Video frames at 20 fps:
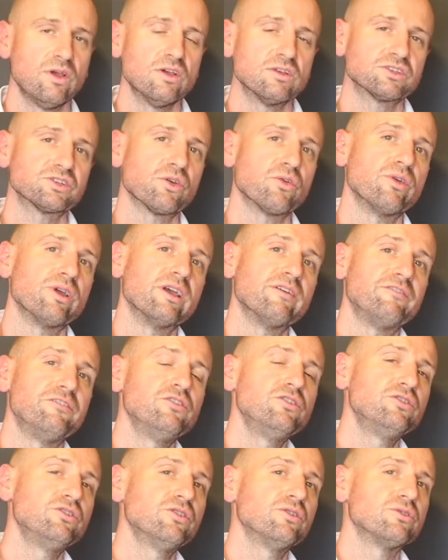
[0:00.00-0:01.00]
So if
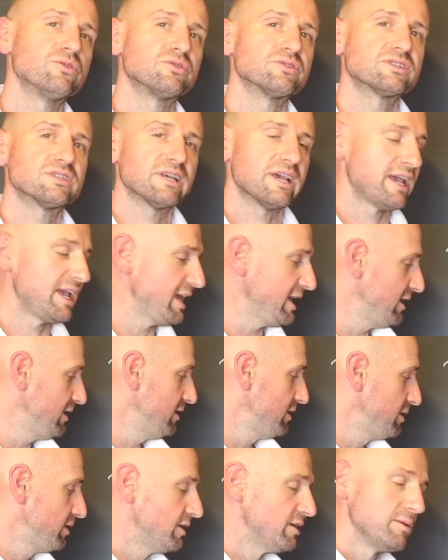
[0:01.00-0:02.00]
you used
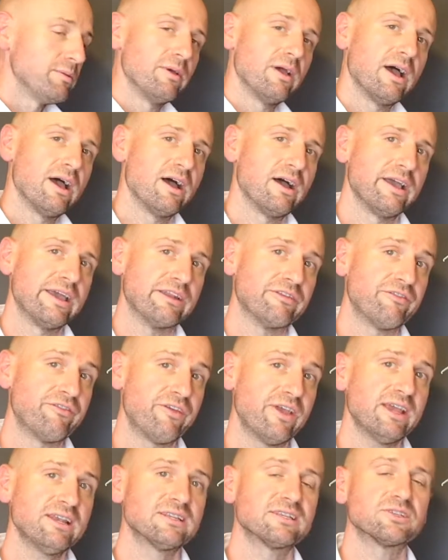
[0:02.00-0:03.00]
an
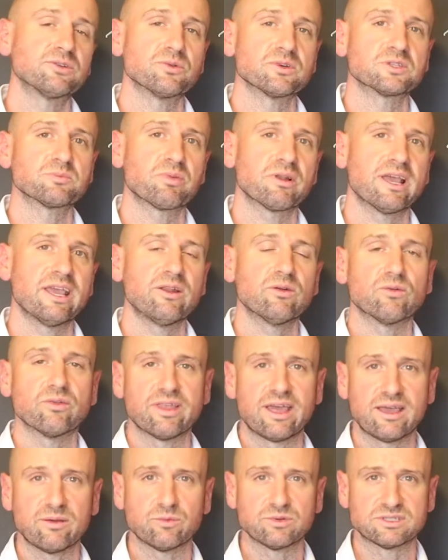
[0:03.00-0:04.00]
effect to explain, or
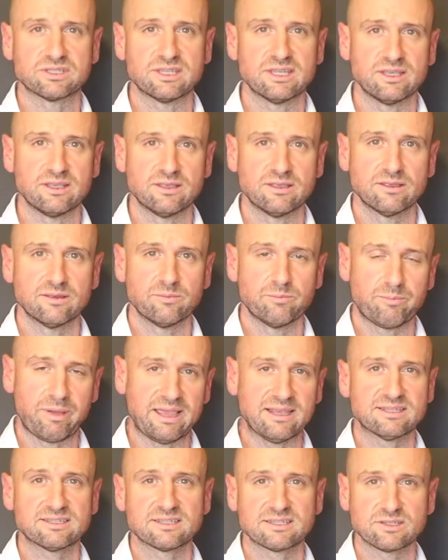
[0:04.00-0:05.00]
that was the
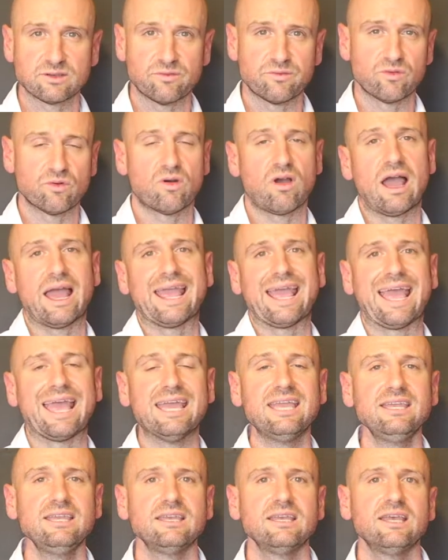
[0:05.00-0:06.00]
basis of your
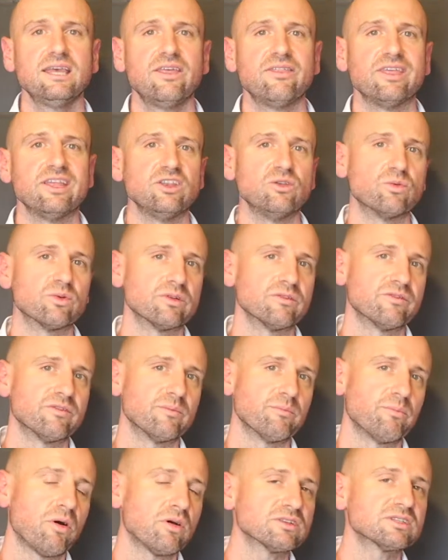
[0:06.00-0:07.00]
IA, then you would
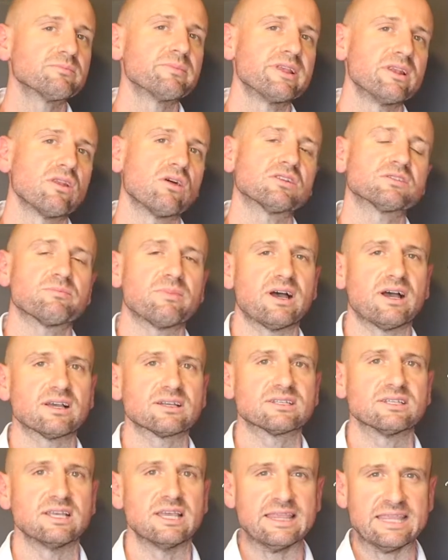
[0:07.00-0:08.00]
have possibly lost
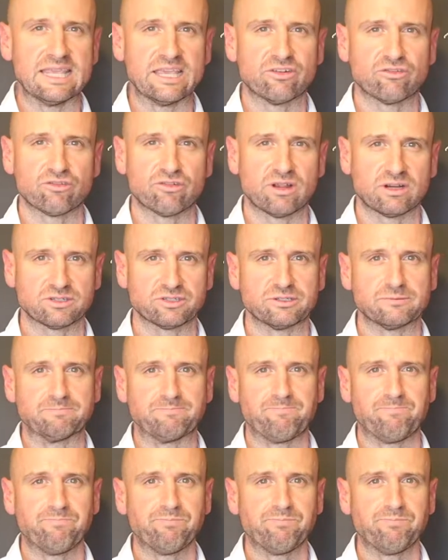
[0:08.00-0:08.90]
marks in the introduction.